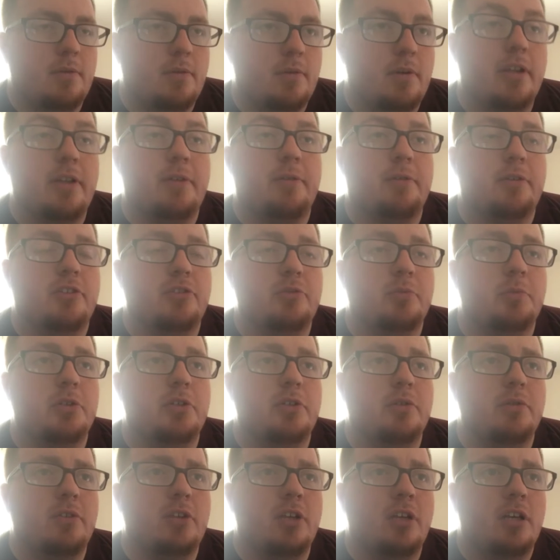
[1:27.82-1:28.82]
Well, the first
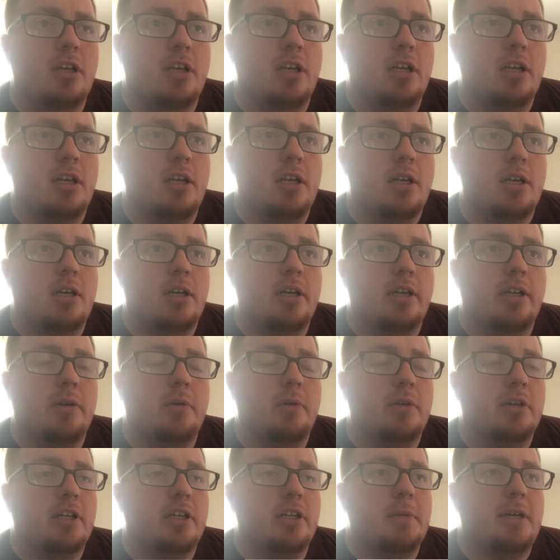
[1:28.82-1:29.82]
moves,
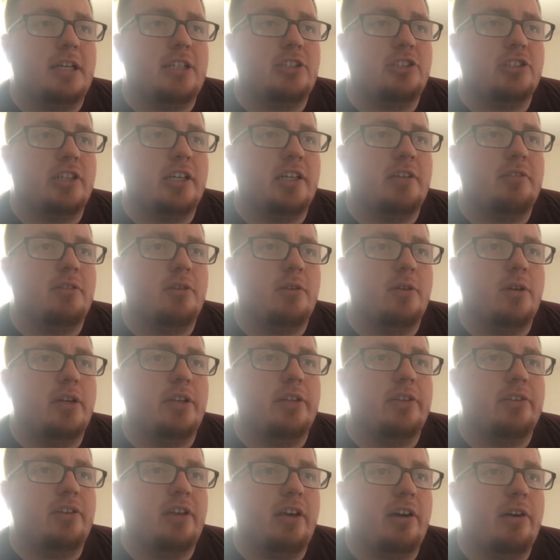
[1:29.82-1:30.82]
we're going to make sure
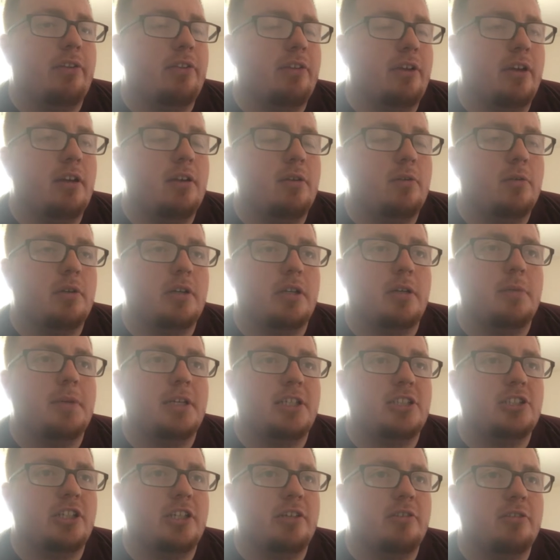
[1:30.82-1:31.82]
everyone's healthy. We're going to
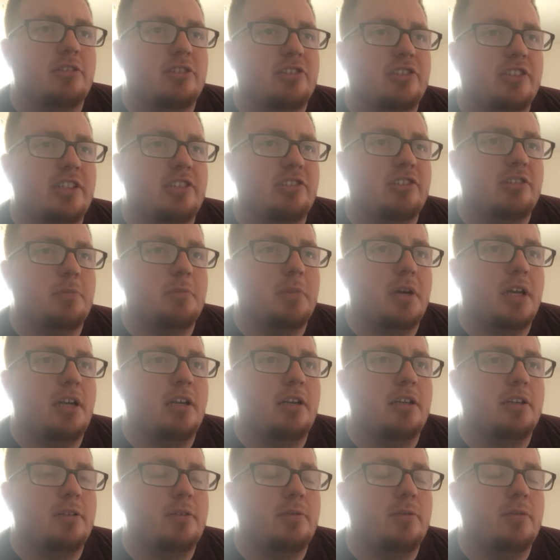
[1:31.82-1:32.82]
make sure everyone stays
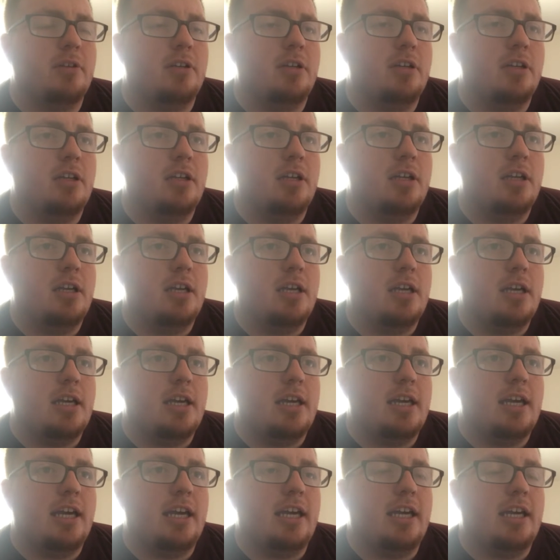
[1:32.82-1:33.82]
competitive.
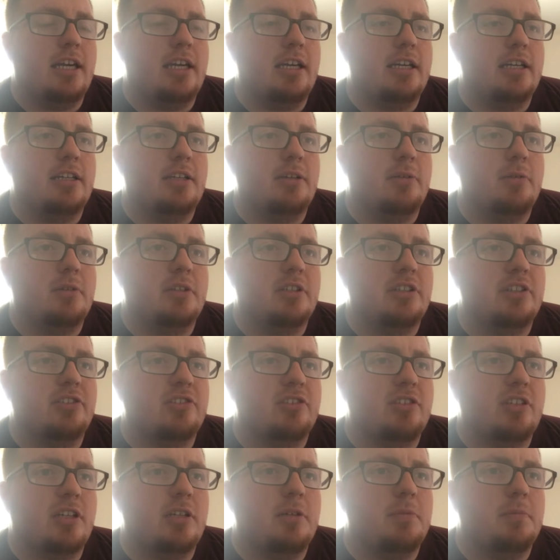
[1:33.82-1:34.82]
And we're
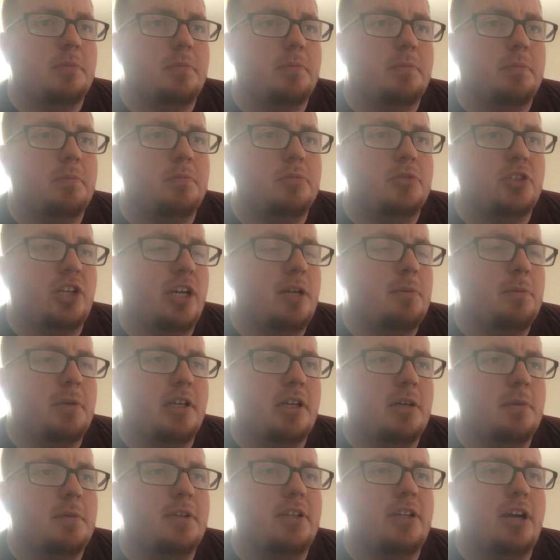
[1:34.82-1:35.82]
just going to try to
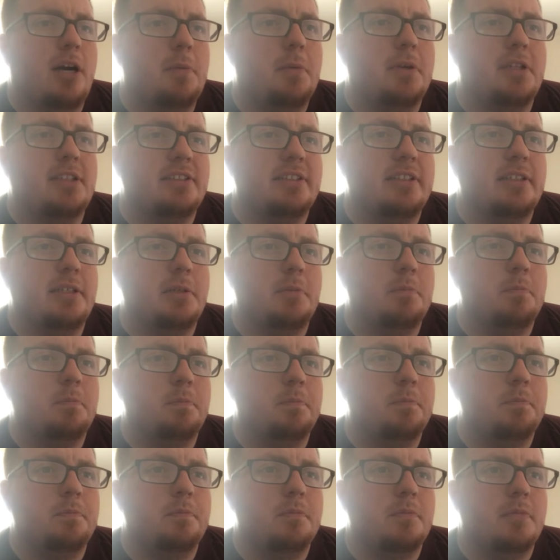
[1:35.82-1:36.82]
become a dominant
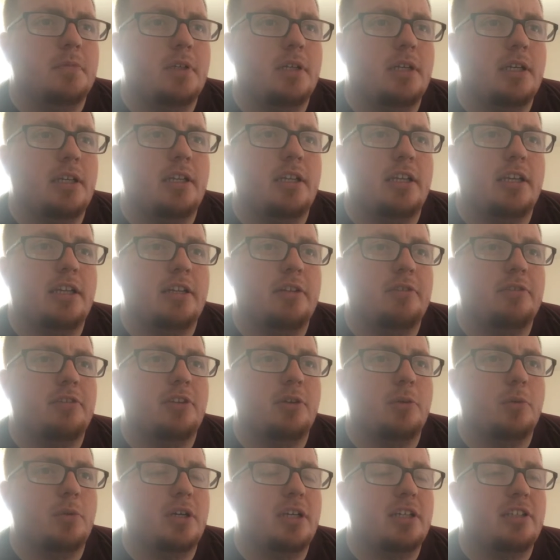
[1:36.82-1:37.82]
team in the
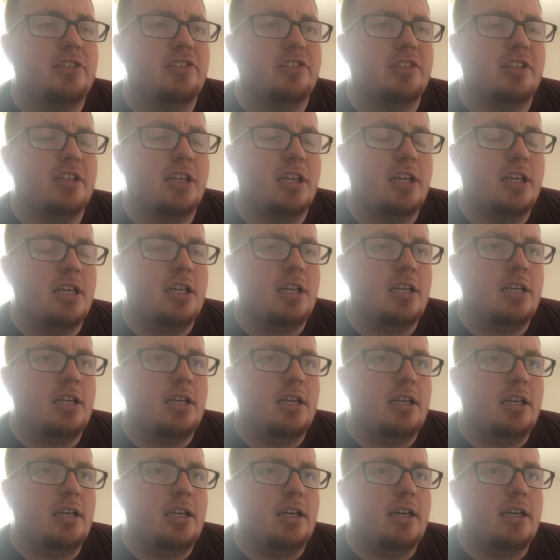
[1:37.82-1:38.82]
NFC West.
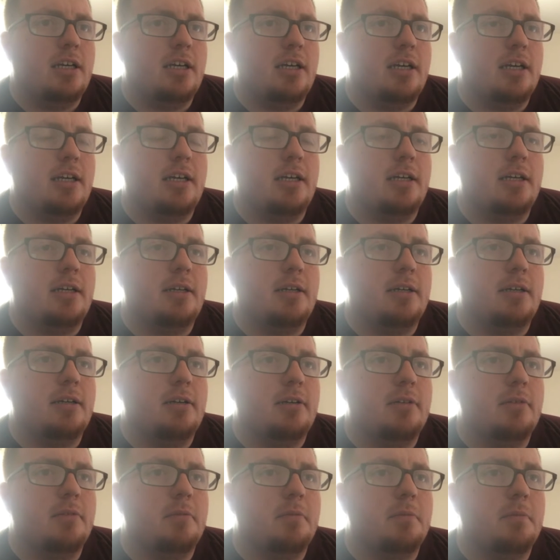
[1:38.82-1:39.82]
Uh,
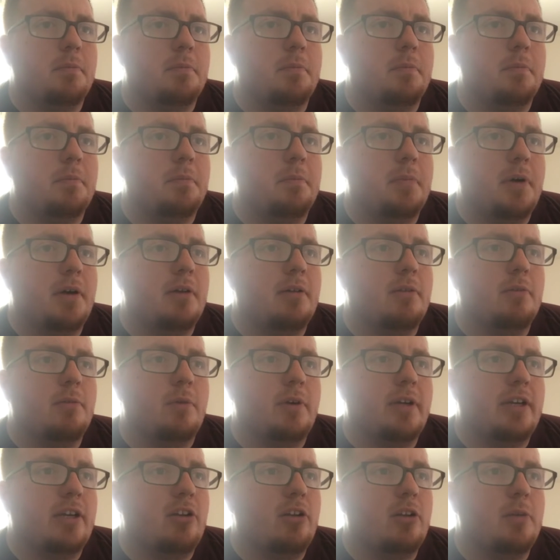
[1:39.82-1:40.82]

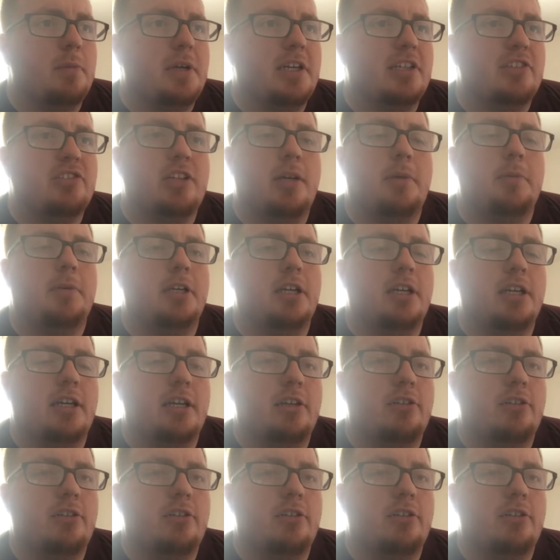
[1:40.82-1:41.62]
but we can only be as dominant